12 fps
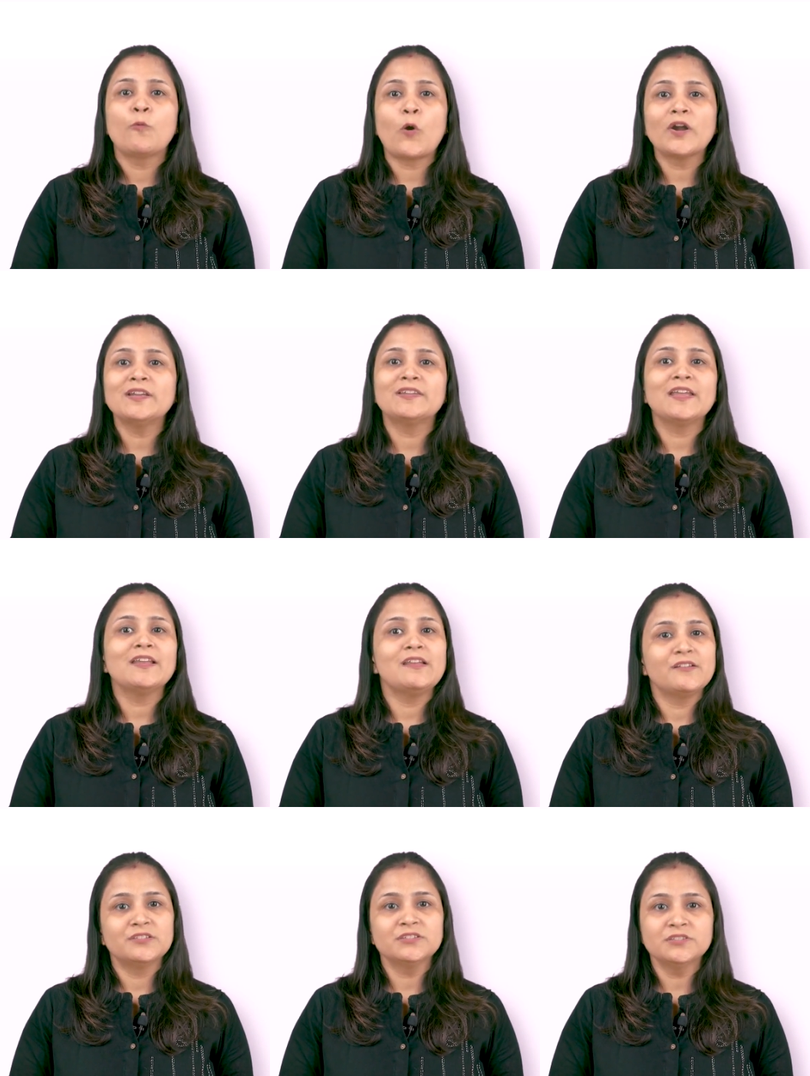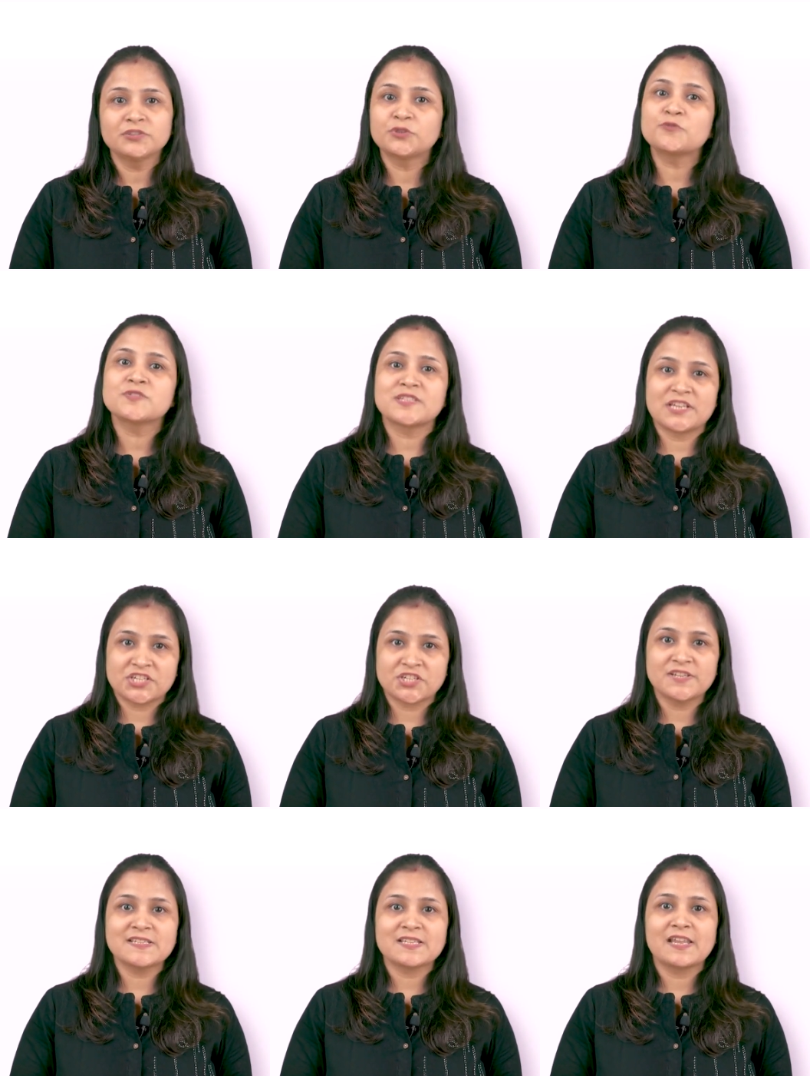what they learn through
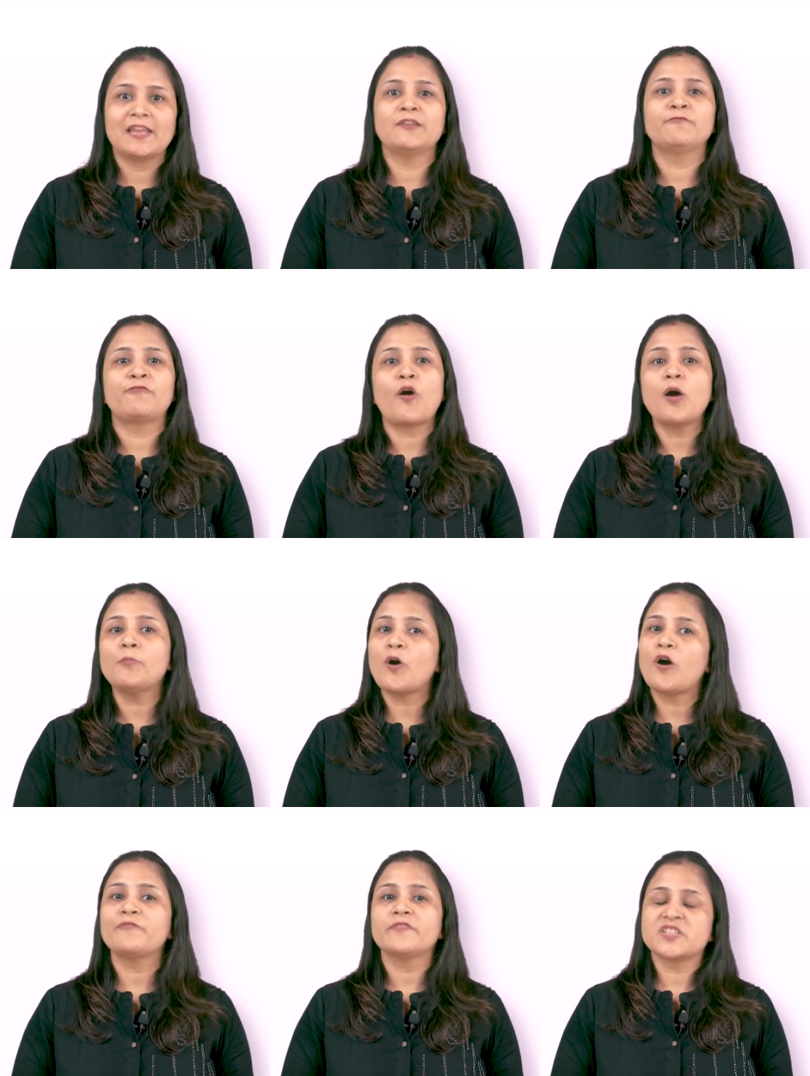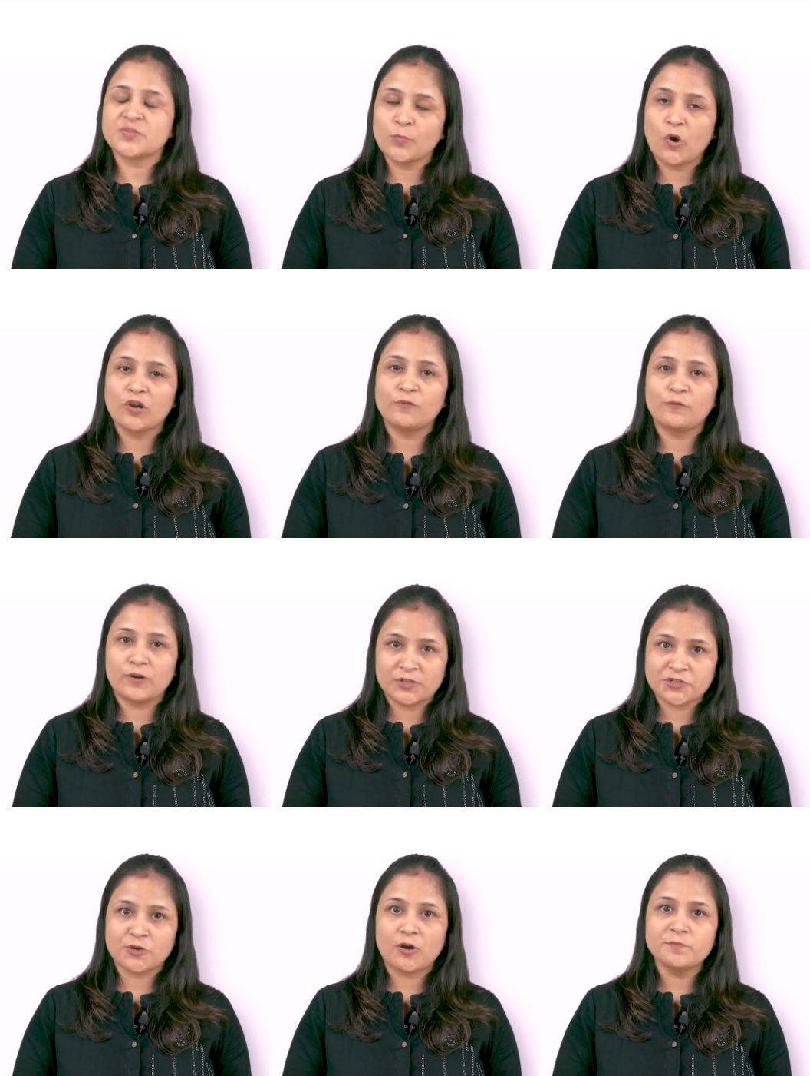sessions in form of small
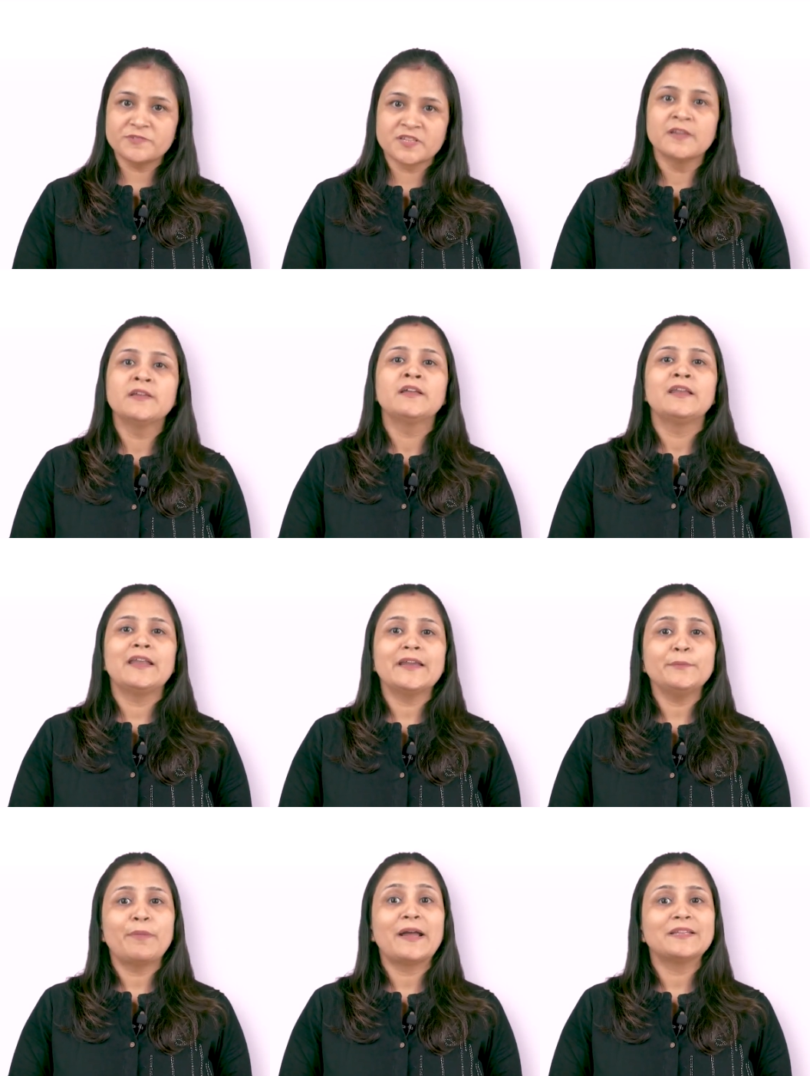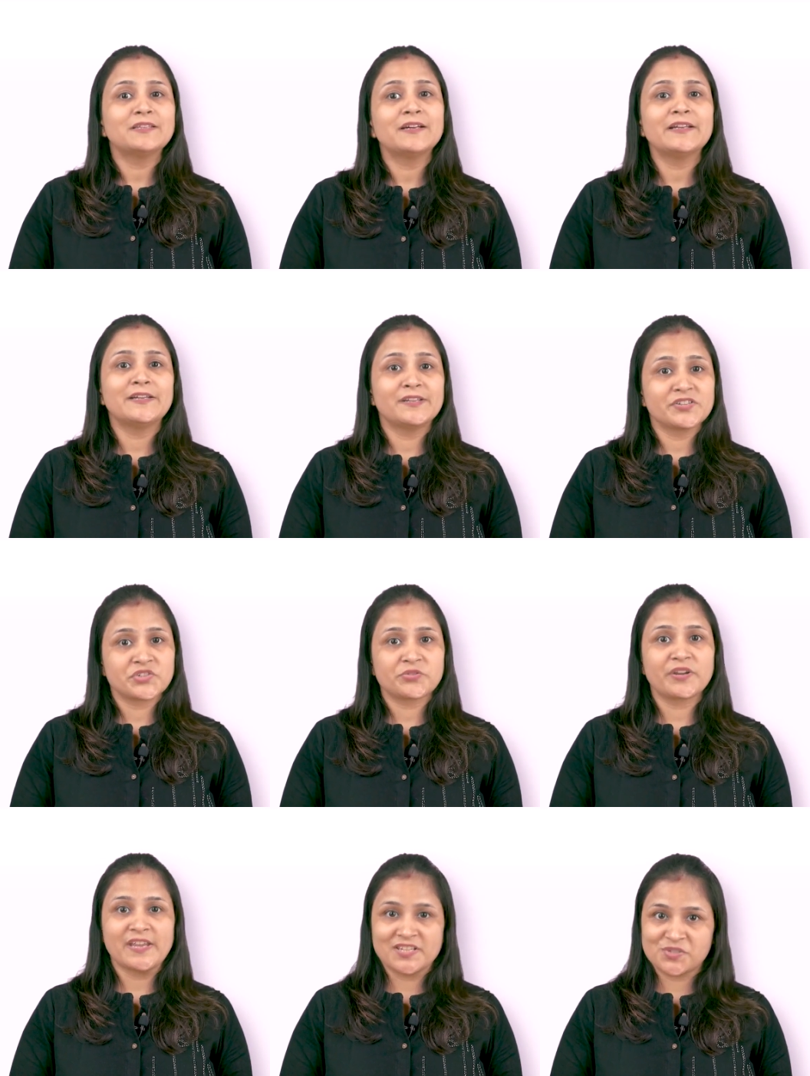workshops led by the
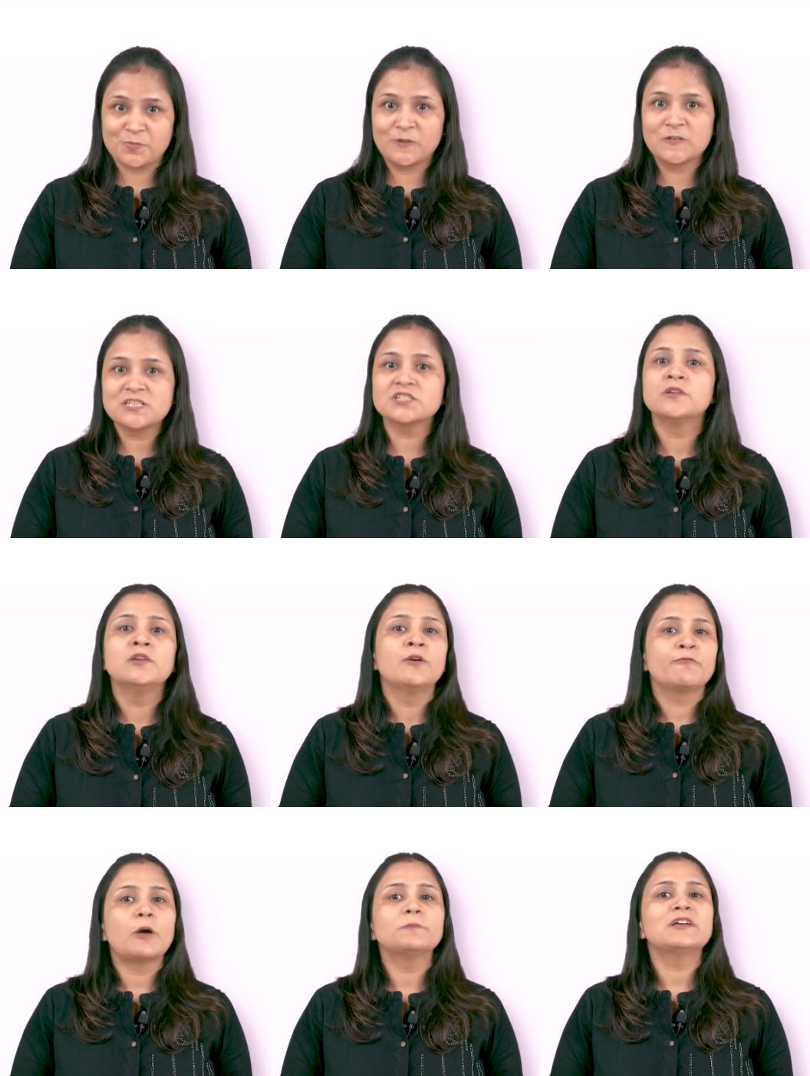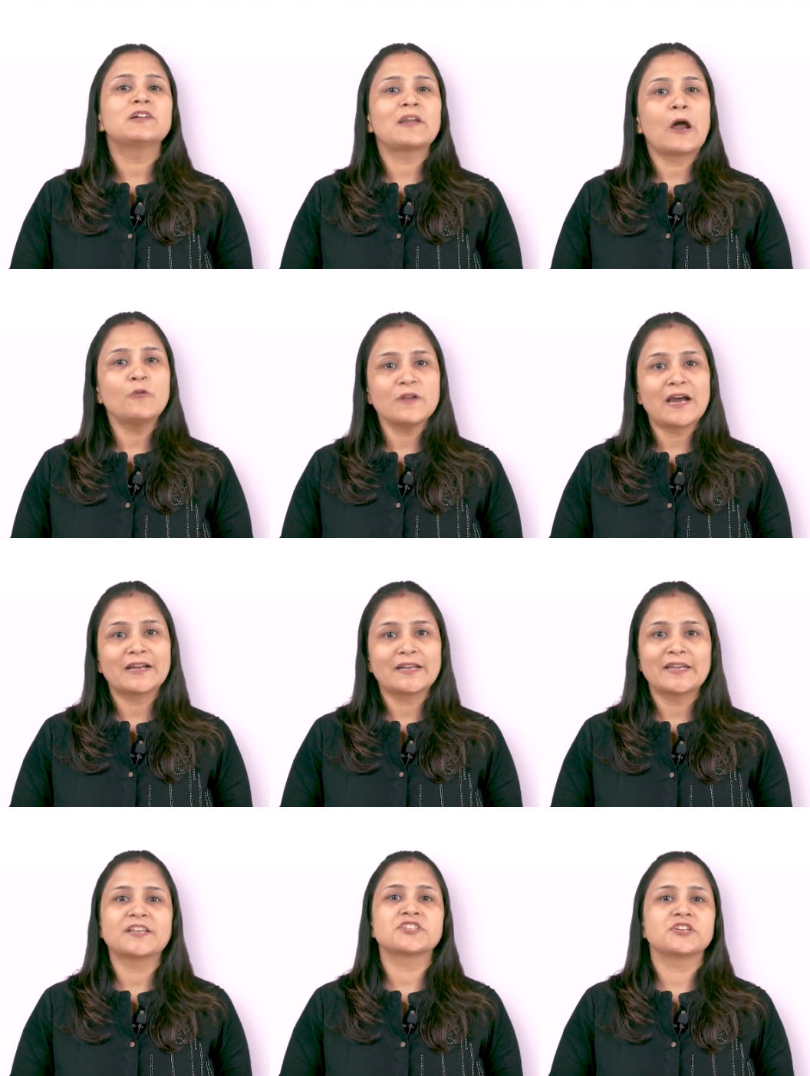industry experts from the cloud
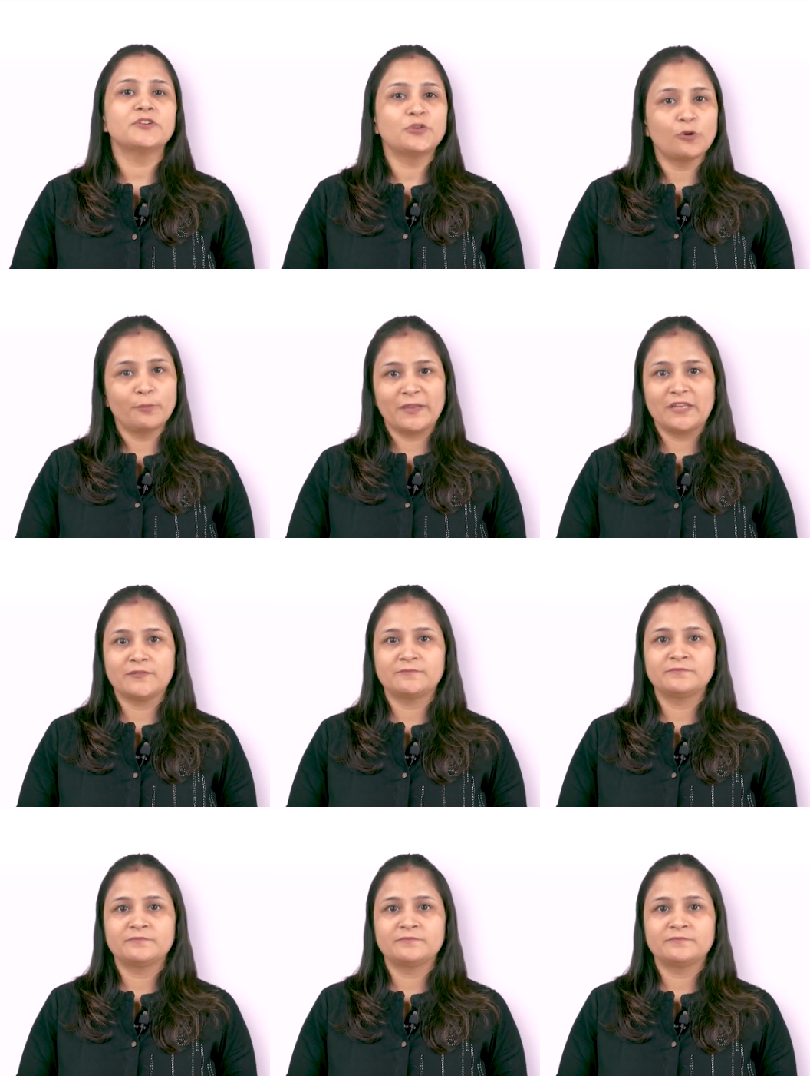architecture domain.